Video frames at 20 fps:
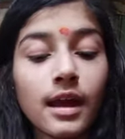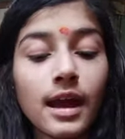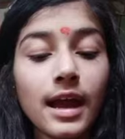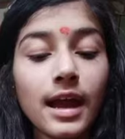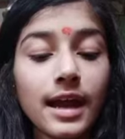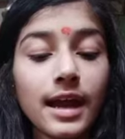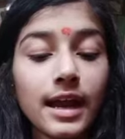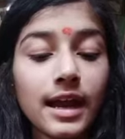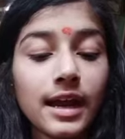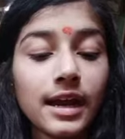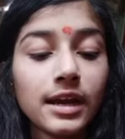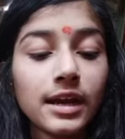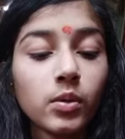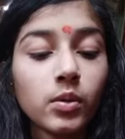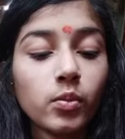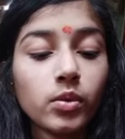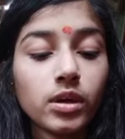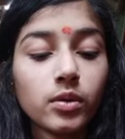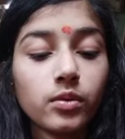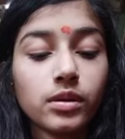and
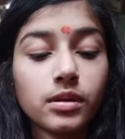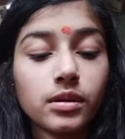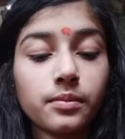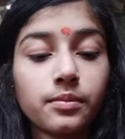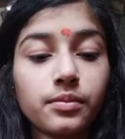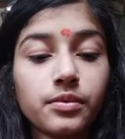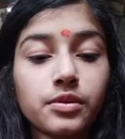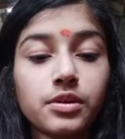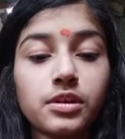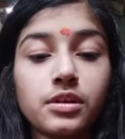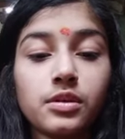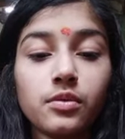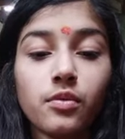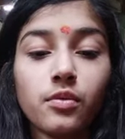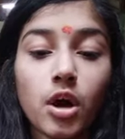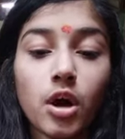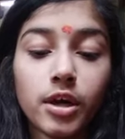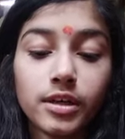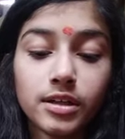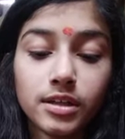we will put the
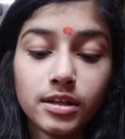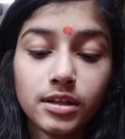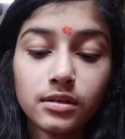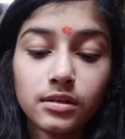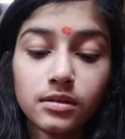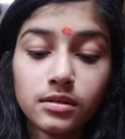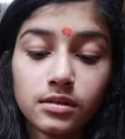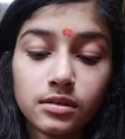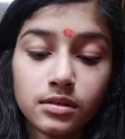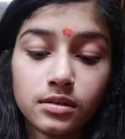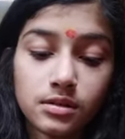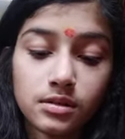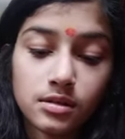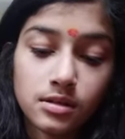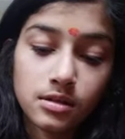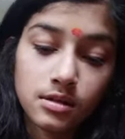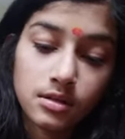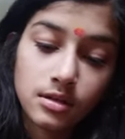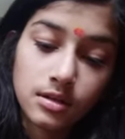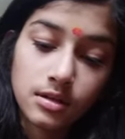water
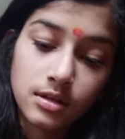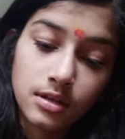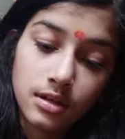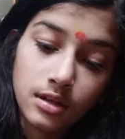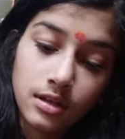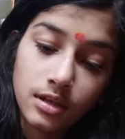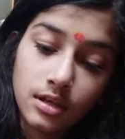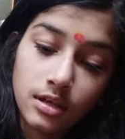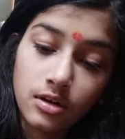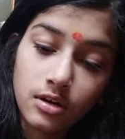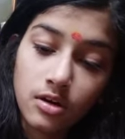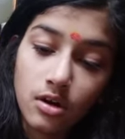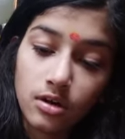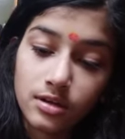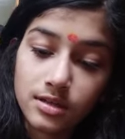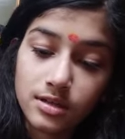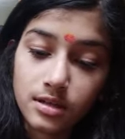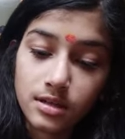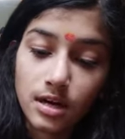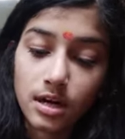in the
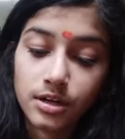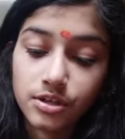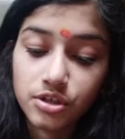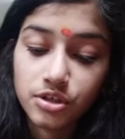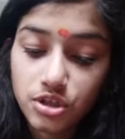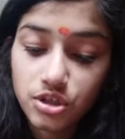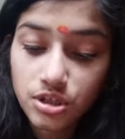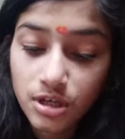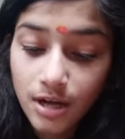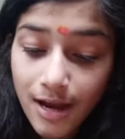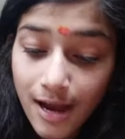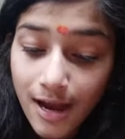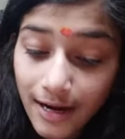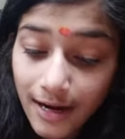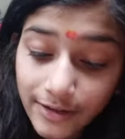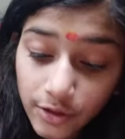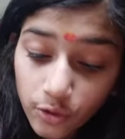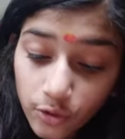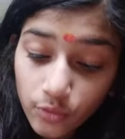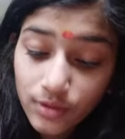cornstarch,
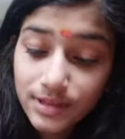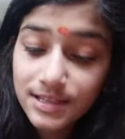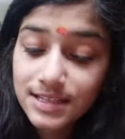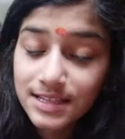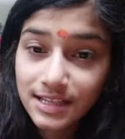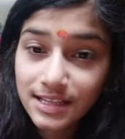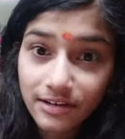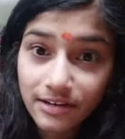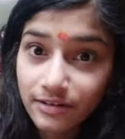and you will see the